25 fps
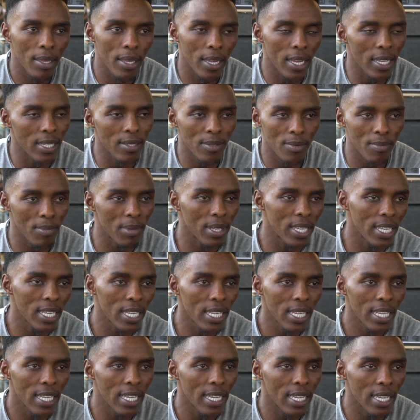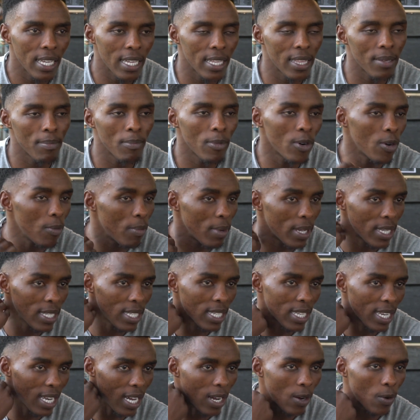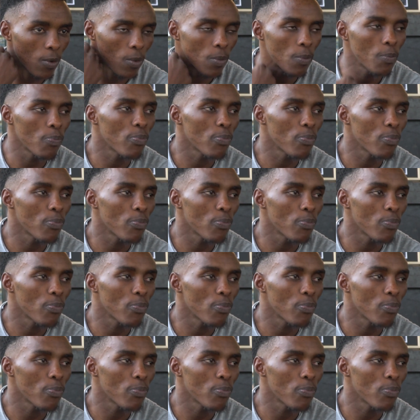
as me at the moment now.